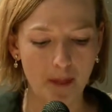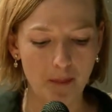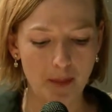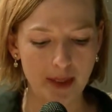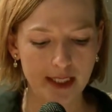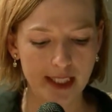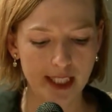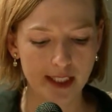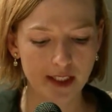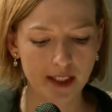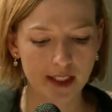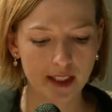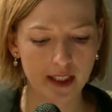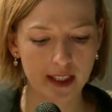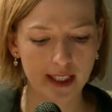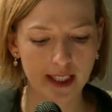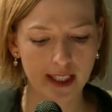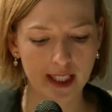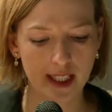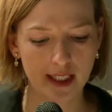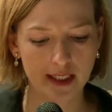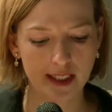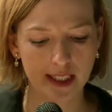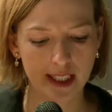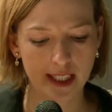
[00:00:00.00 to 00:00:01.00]
Potentially
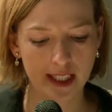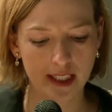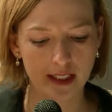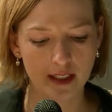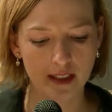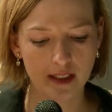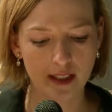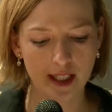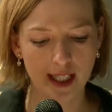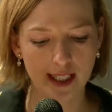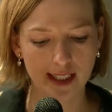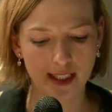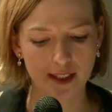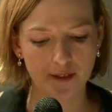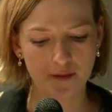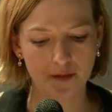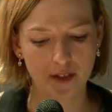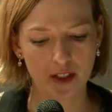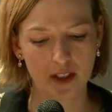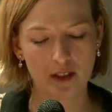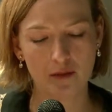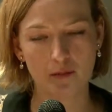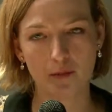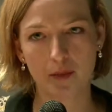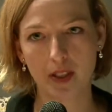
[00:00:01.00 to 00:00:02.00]
Katyn, as a
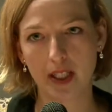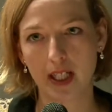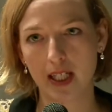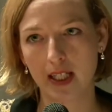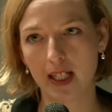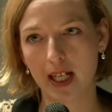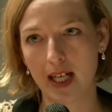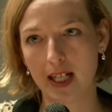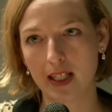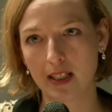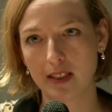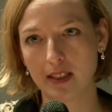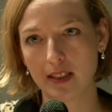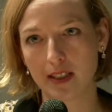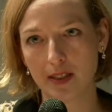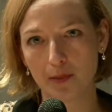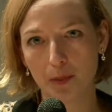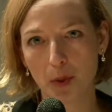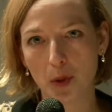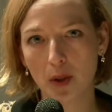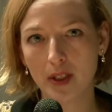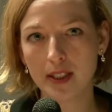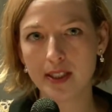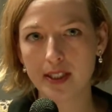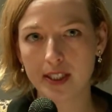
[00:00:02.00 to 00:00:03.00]
film, can act as
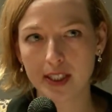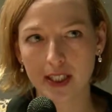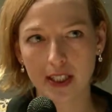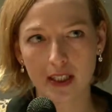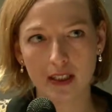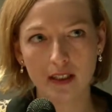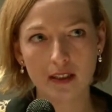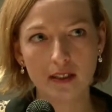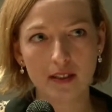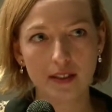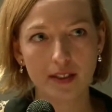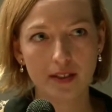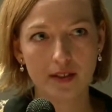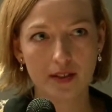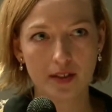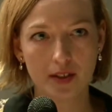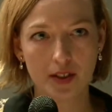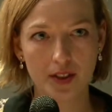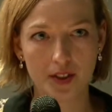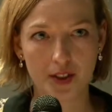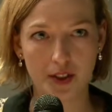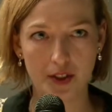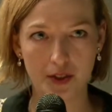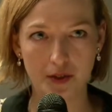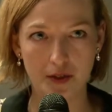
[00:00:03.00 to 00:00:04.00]
a pointer
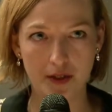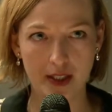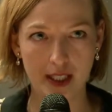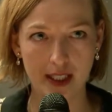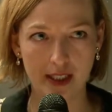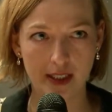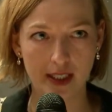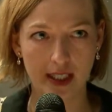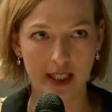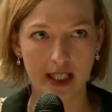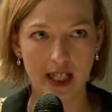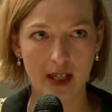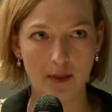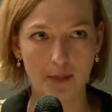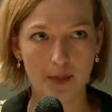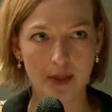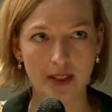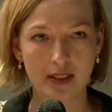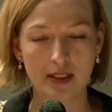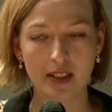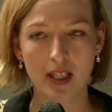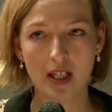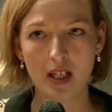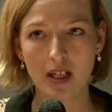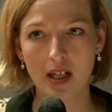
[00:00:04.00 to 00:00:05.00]
to things that
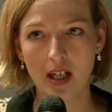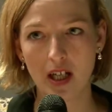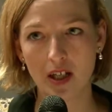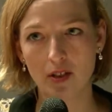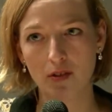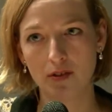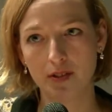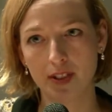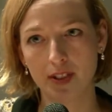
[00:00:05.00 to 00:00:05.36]
happened, and